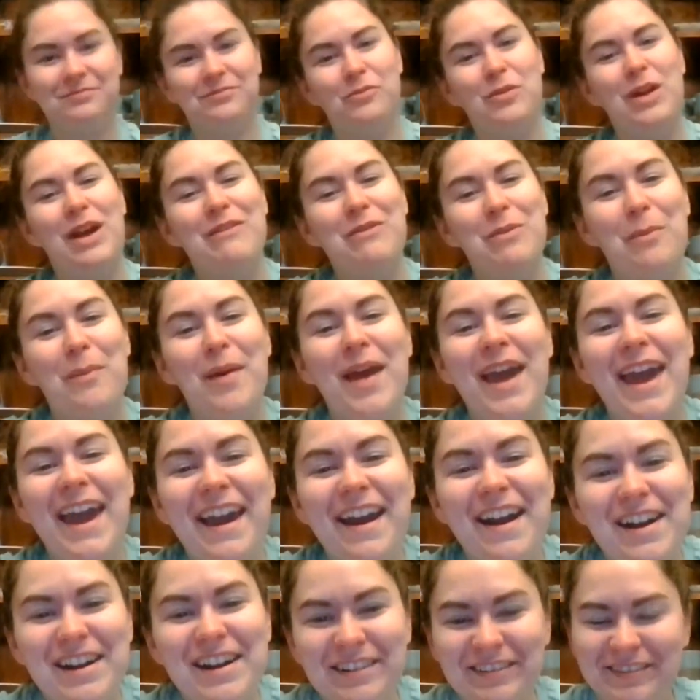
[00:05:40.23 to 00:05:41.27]
We have a
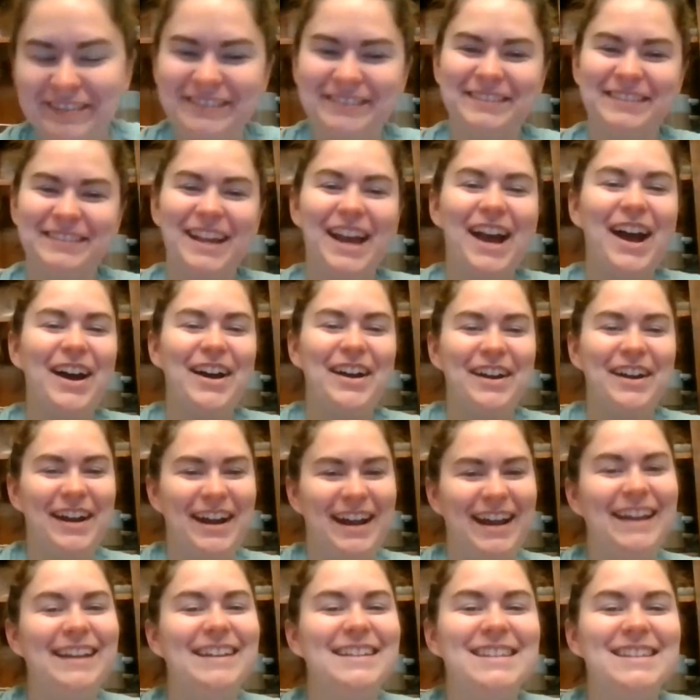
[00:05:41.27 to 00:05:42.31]
pair. All
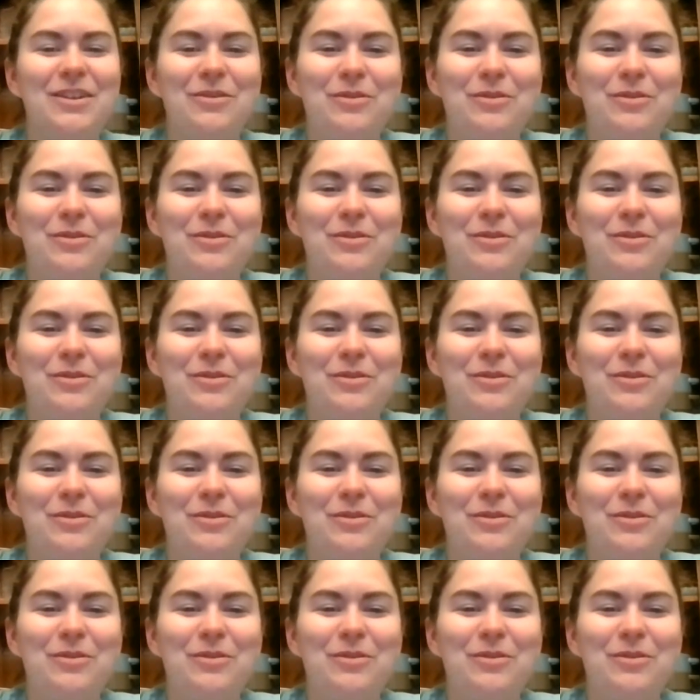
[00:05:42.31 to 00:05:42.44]
right,